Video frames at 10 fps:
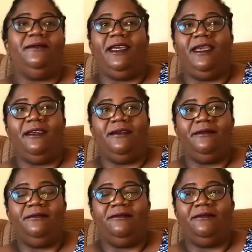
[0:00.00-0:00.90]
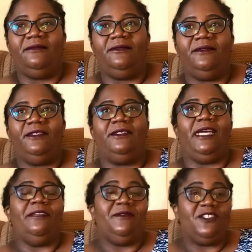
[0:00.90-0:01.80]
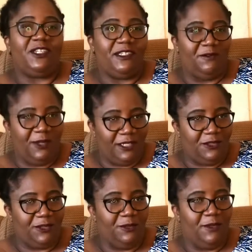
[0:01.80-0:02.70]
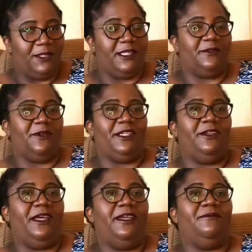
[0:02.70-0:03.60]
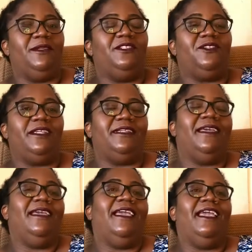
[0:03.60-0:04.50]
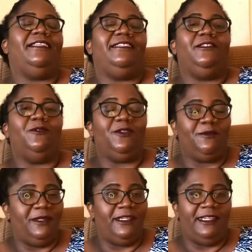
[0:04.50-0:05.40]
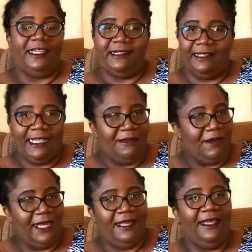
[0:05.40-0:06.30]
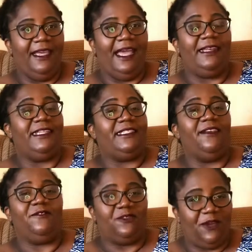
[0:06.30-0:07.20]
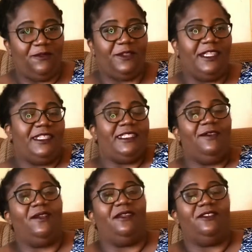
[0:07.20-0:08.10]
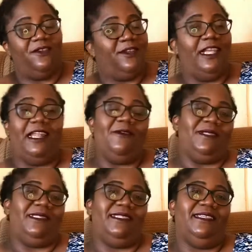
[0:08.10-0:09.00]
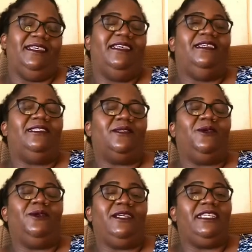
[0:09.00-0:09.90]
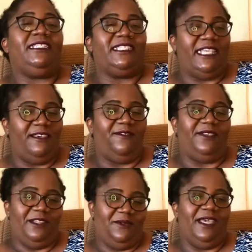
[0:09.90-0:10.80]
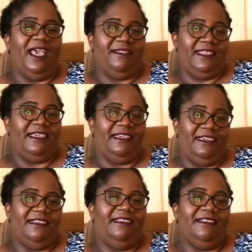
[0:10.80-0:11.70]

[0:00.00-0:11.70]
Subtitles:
administrative work to do because there's already an administrator, and he won't handle any money unless they have to travel, then he's given travel allowance. So he's safe that way, I think.